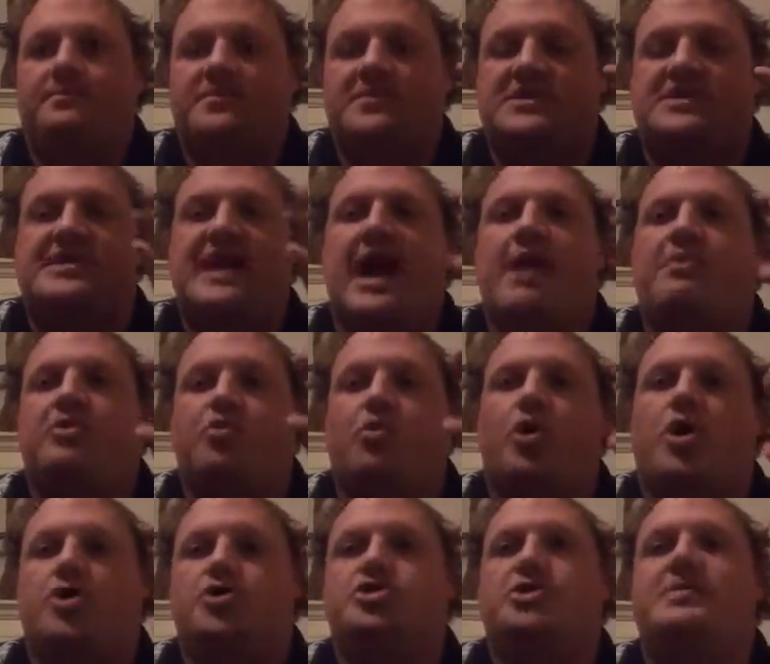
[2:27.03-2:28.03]
Sabbath
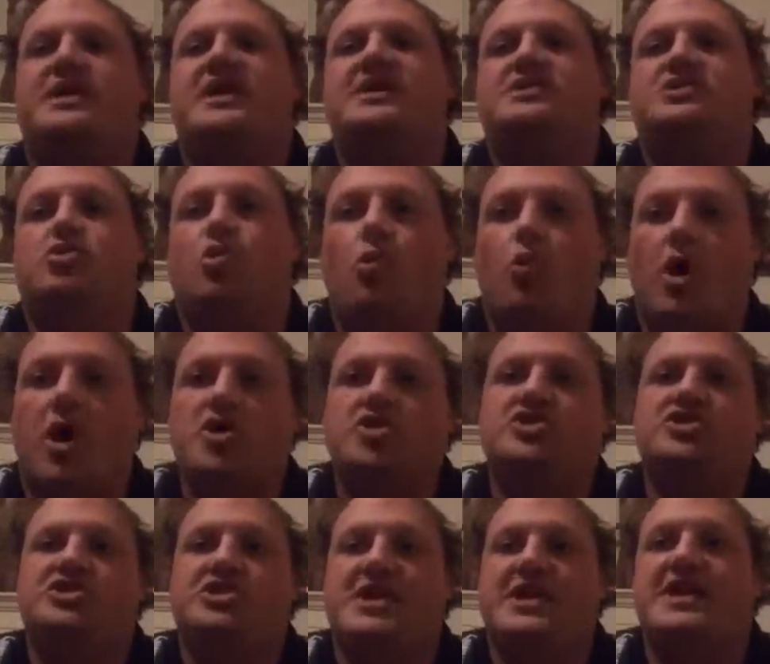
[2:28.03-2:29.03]
worship is the
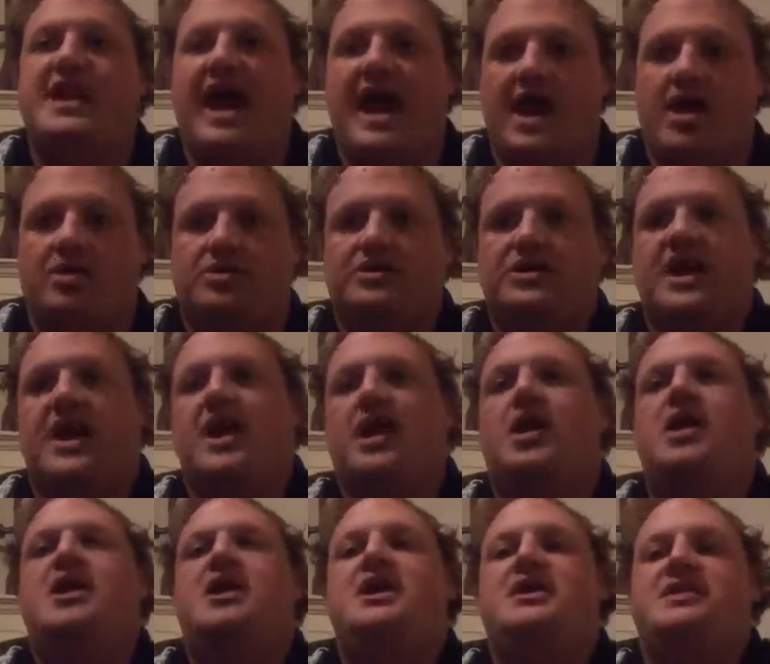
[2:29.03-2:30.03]
worst sin out there,